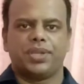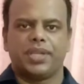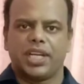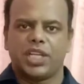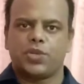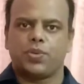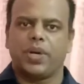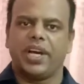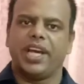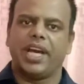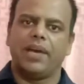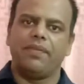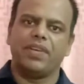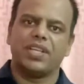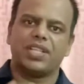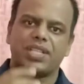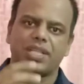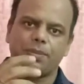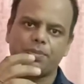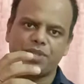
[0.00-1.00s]
That's why having
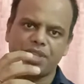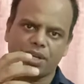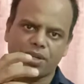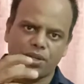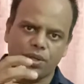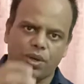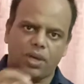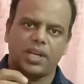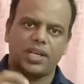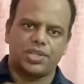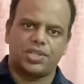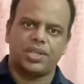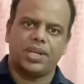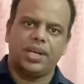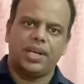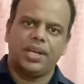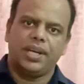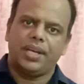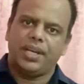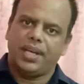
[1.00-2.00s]
subject knowledge
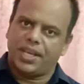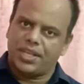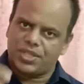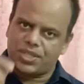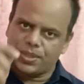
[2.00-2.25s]
is